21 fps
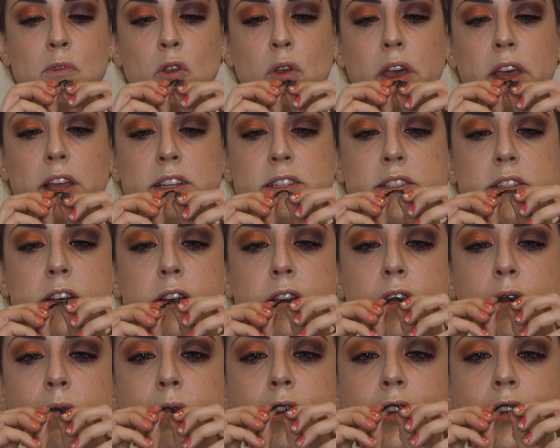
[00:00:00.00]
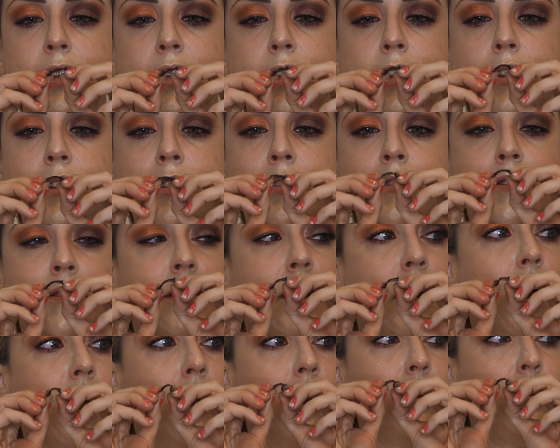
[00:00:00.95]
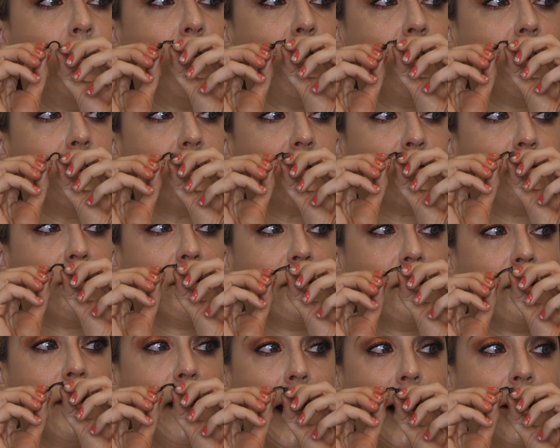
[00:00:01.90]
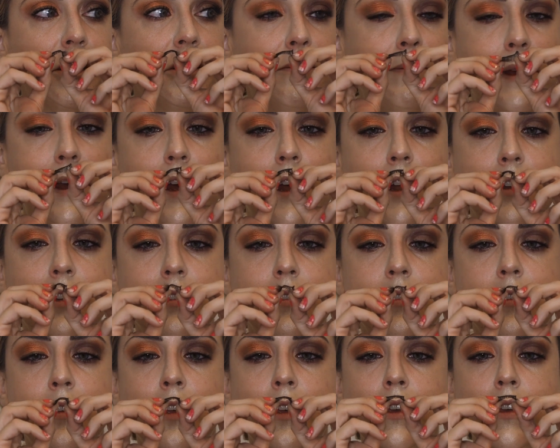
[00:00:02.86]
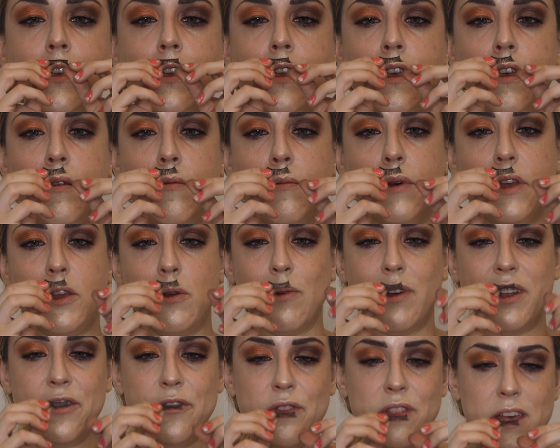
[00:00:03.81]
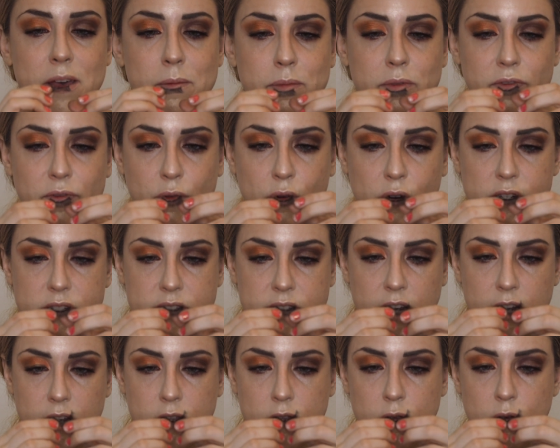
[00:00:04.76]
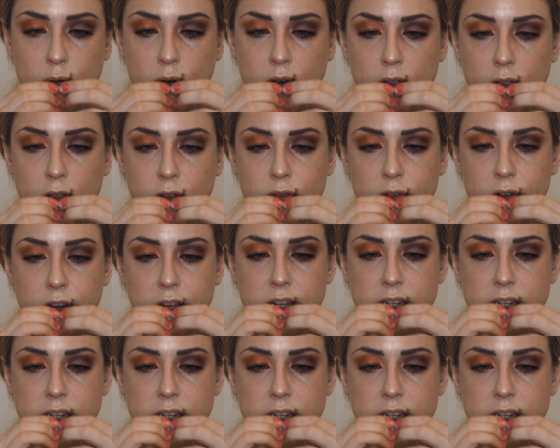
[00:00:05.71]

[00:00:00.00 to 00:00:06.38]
Okay, so you wanna kind of do this with the lash band, but you want to do that before it's got glue all over